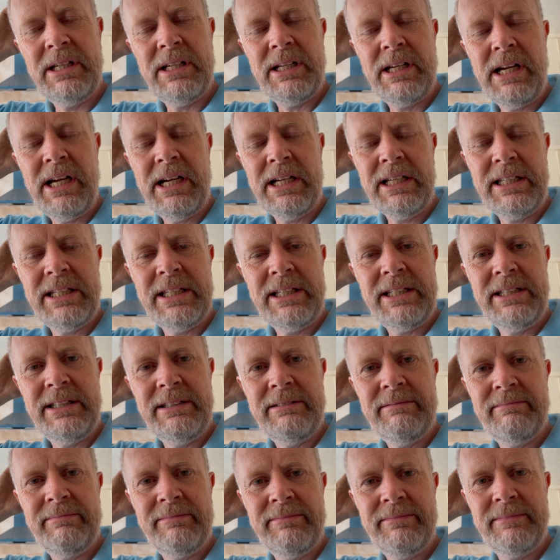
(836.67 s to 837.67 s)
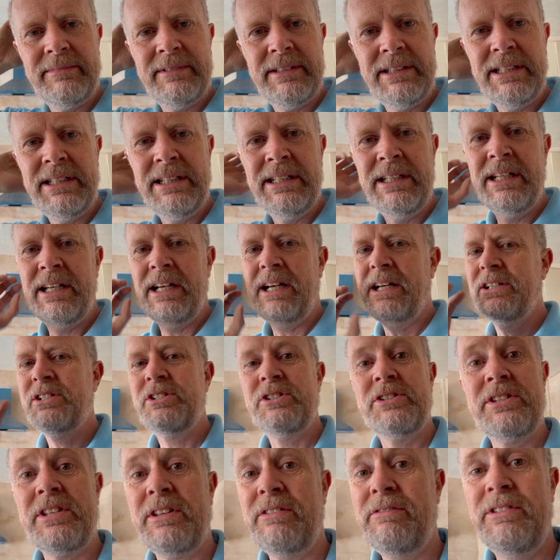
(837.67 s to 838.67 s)
I
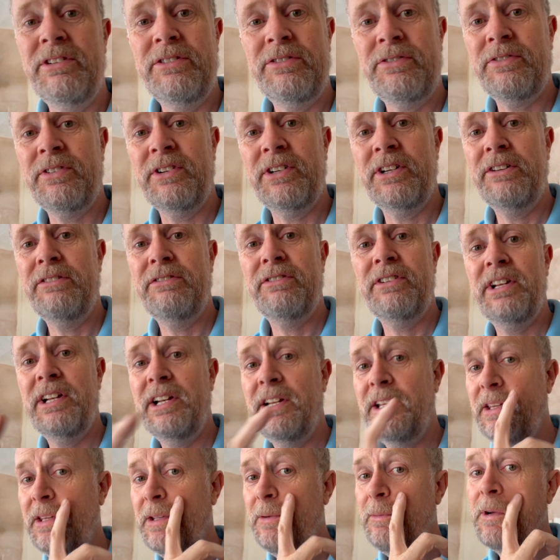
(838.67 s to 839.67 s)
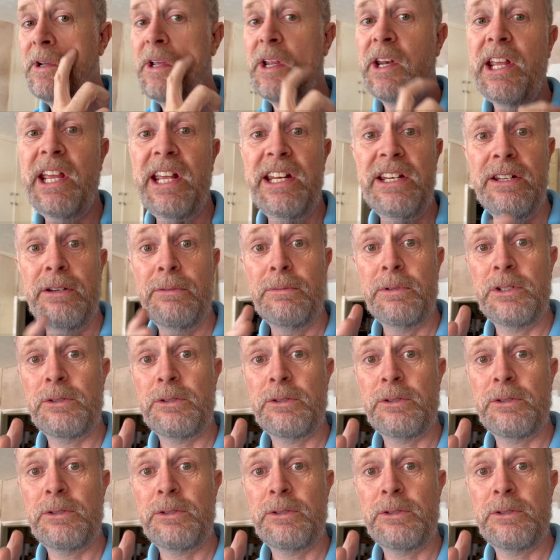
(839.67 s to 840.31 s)
just have this funny feeling that we're going to end up with